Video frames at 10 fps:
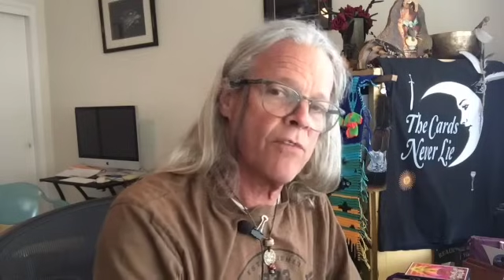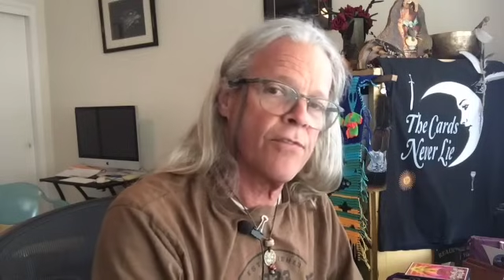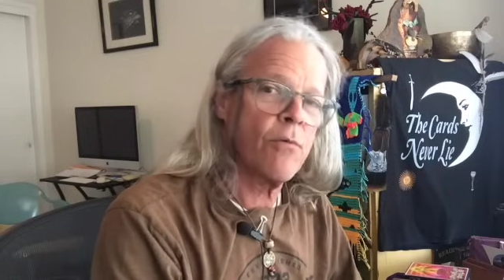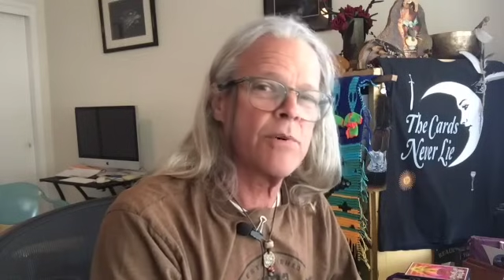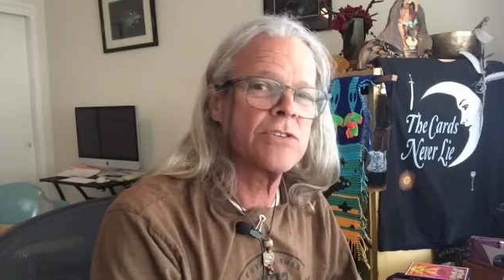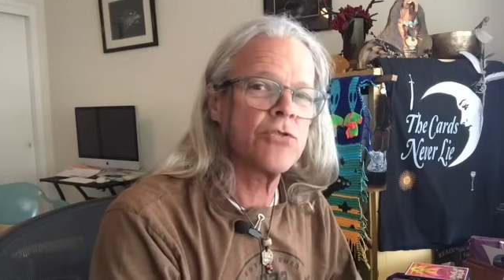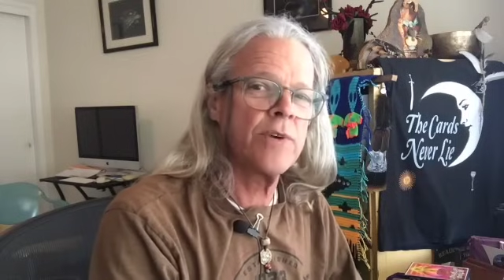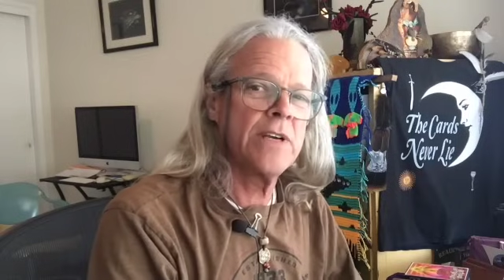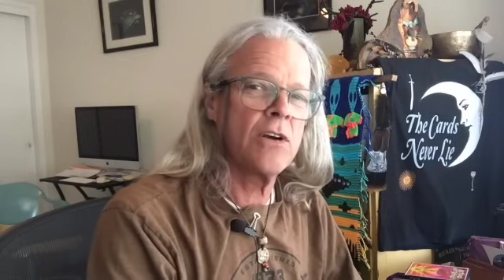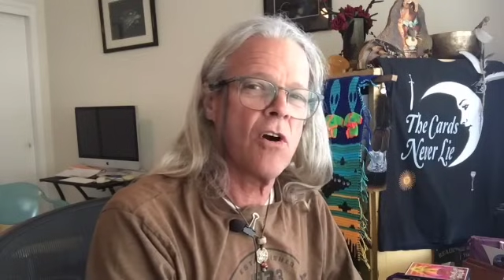of a
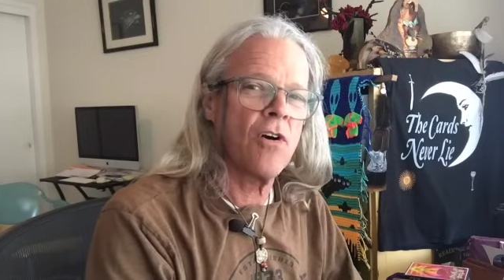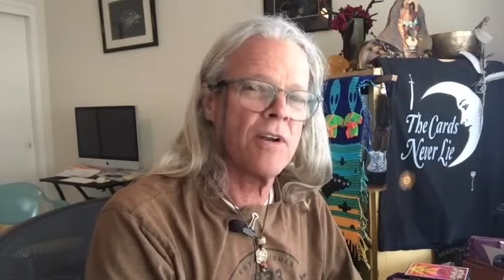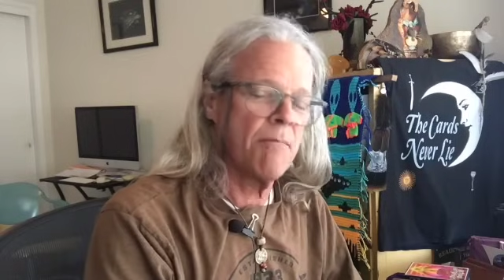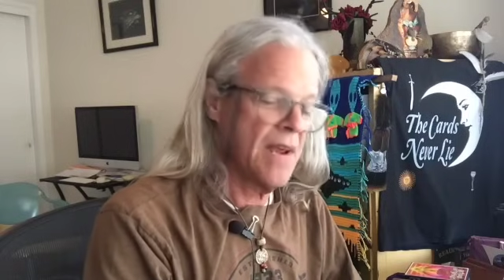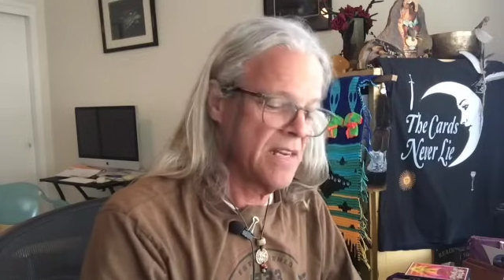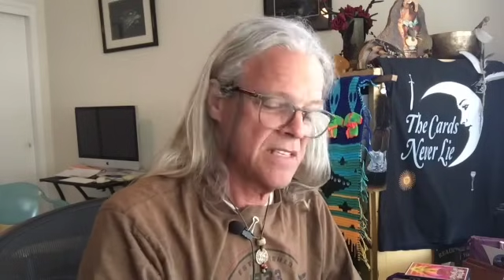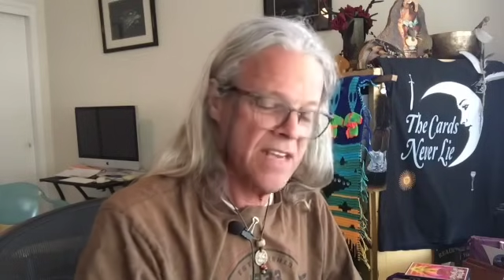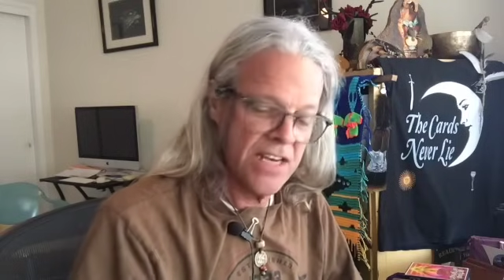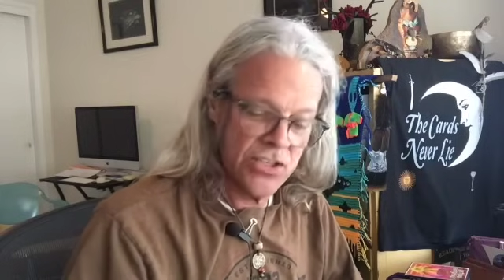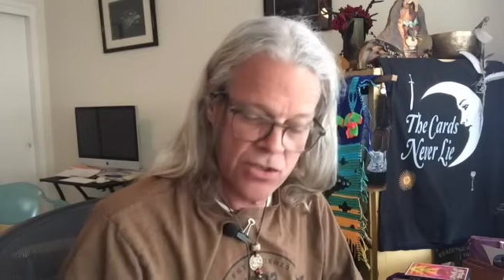retreat card, a
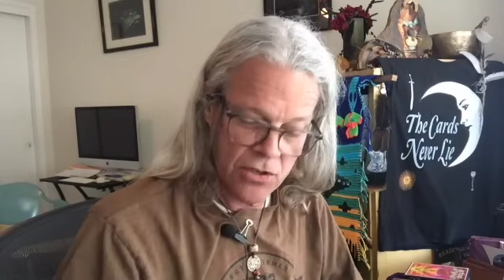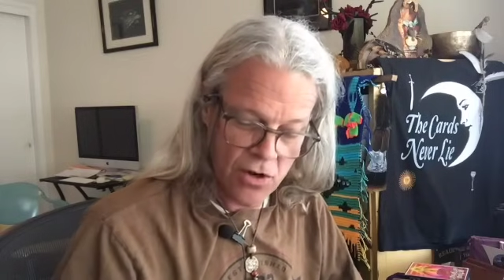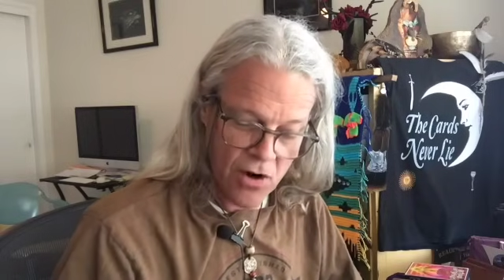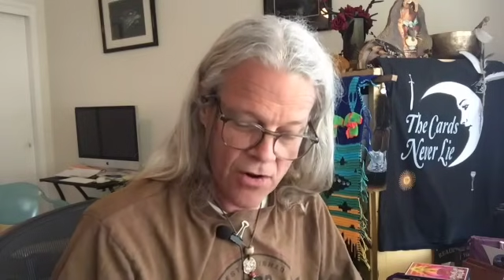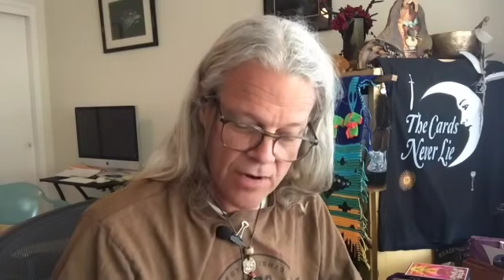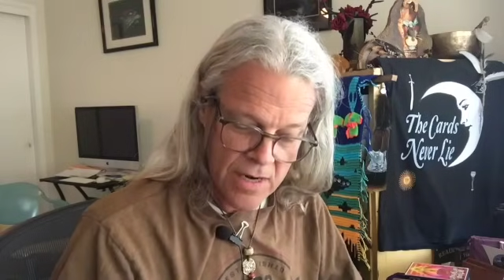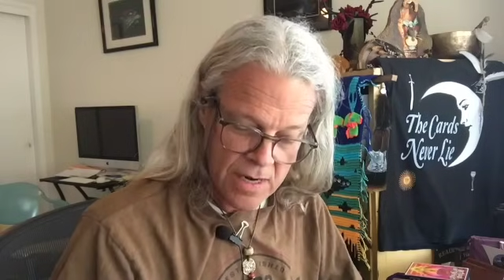meditation card.